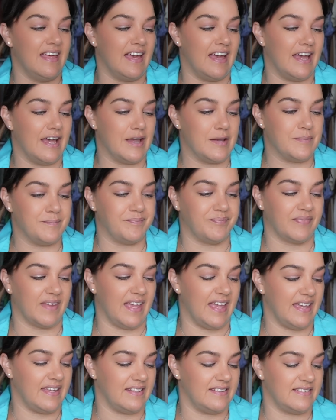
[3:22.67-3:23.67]

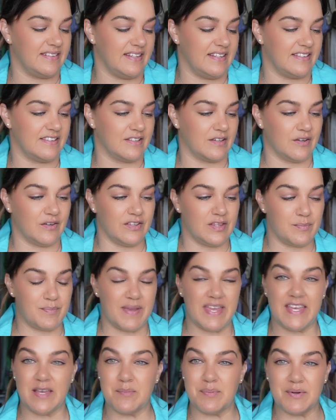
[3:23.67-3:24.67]
And it's called the
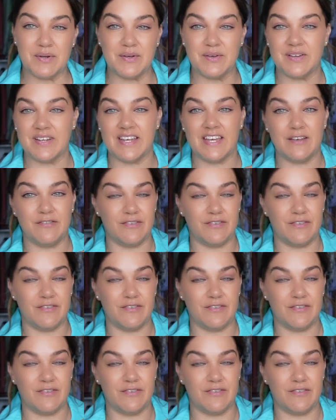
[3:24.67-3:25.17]
Peekaboo,